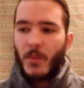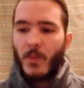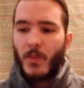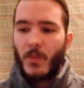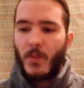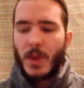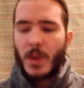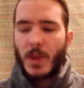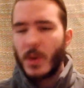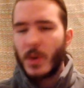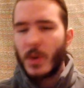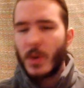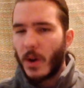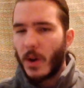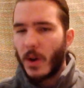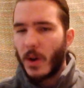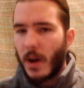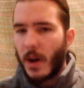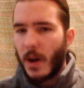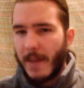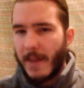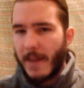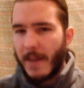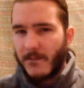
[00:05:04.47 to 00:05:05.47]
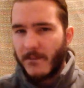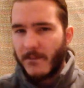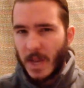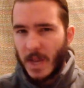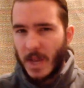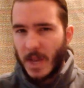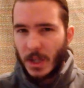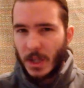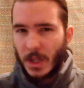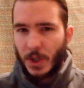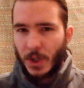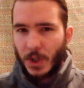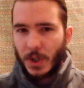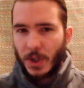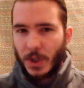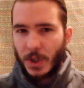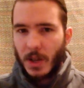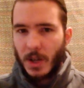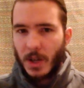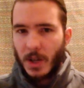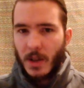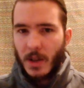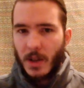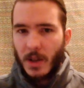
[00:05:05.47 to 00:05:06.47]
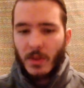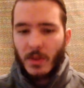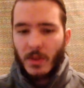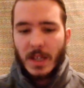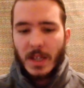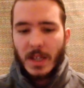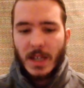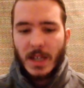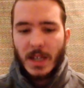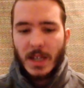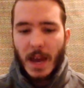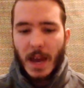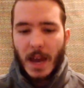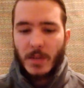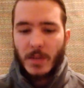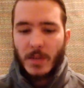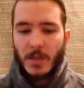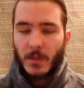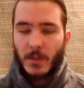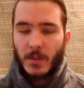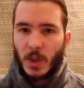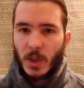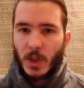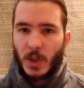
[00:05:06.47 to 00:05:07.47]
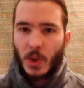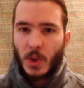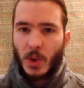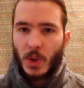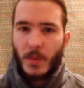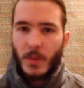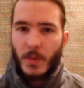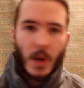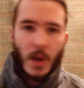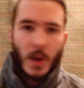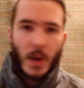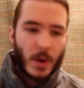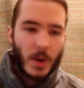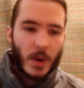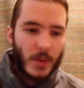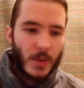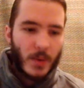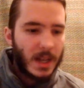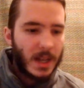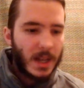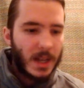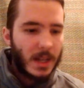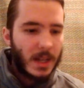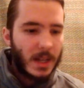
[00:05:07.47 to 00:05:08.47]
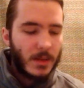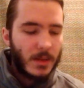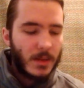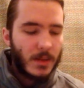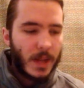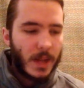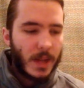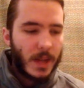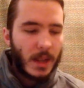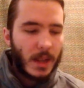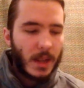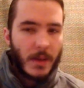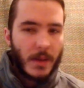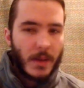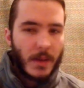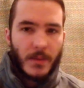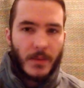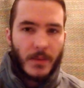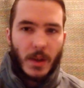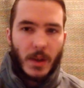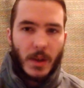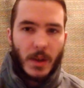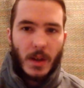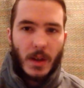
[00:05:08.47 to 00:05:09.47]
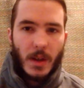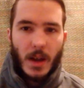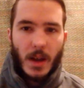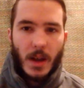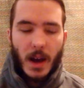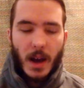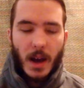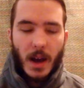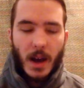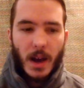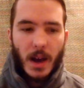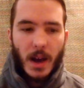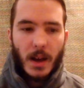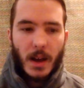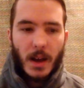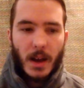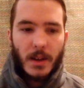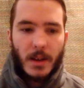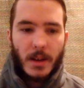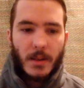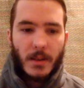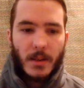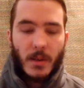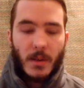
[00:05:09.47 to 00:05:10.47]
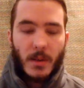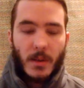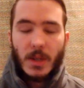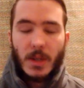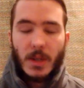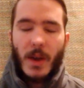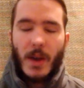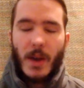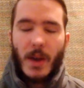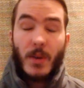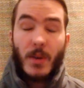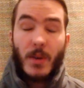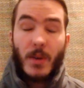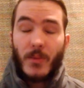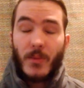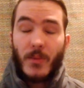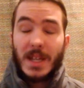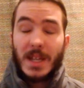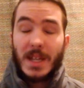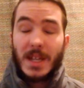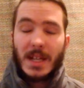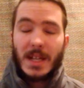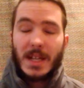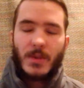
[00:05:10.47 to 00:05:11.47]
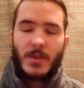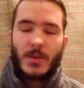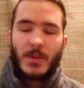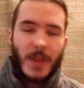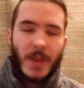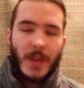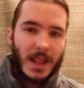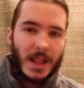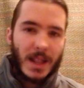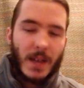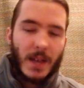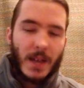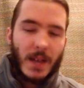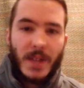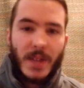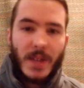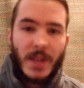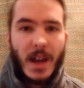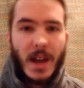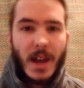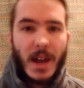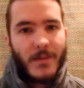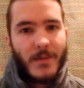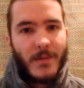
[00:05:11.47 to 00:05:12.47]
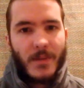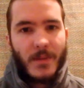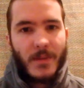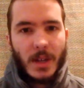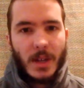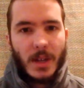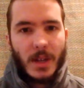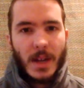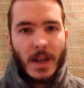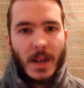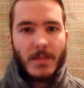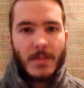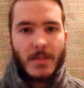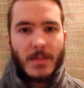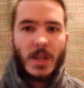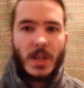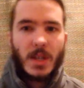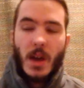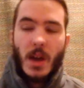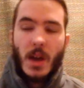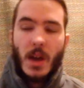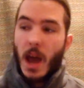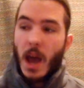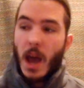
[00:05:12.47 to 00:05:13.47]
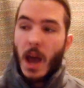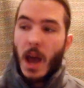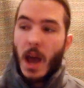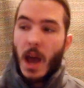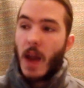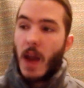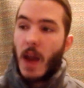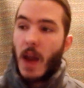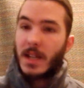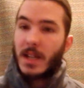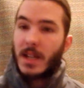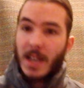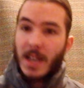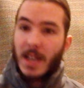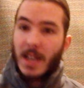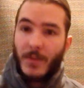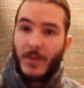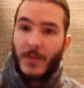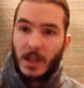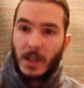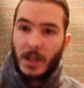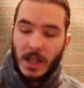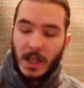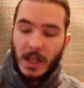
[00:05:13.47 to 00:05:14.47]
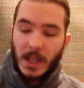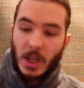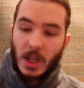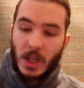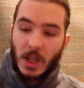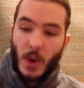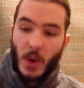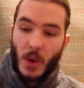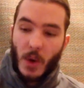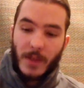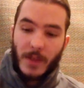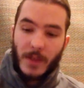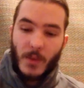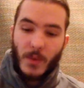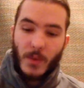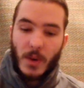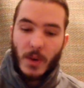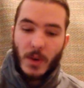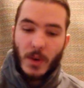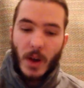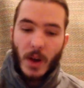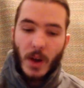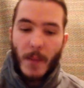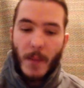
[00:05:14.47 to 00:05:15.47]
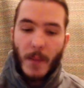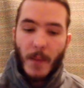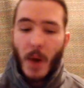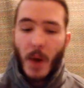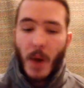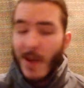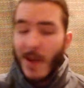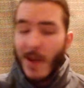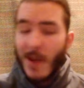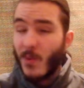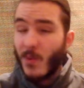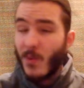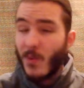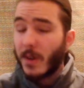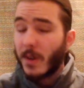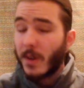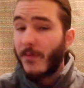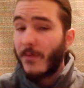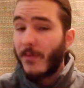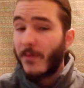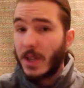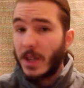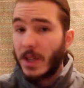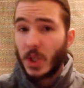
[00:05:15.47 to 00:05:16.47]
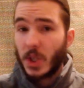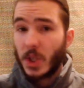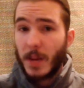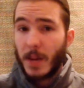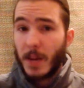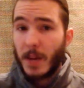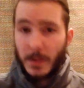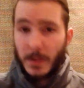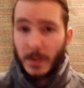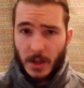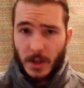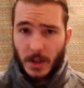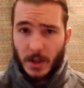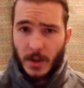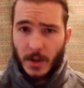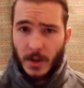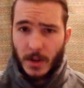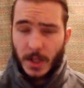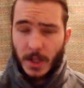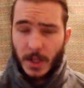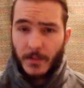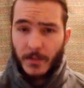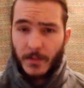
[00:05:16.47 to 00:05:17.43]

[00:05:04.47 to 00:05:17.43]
Whether or not I finish these games, I'm not sure, but I want to rekindle that love. I want to rekindle that love that I have for video games, and I definitely, going forward, I might want to finish a couple of those